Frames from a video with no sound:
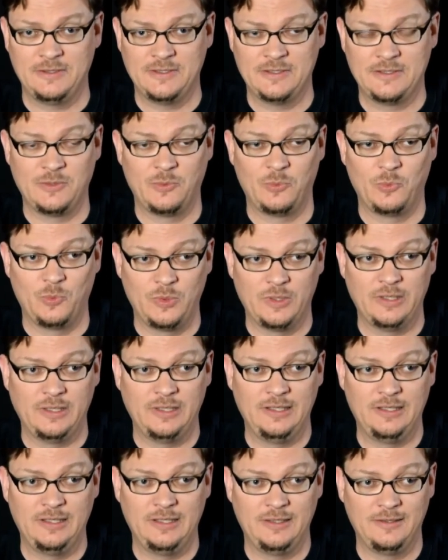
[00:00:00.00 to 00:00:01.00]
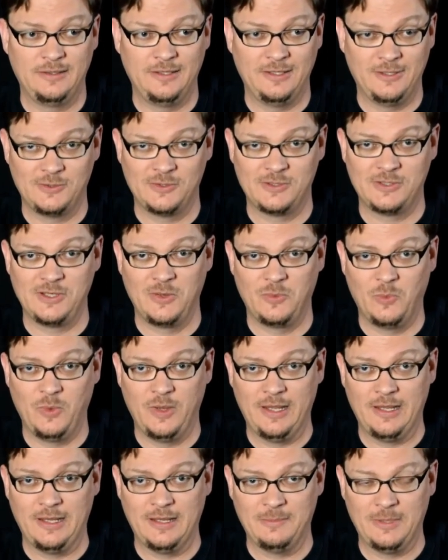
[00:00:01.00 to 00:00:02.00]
just a really interesting way.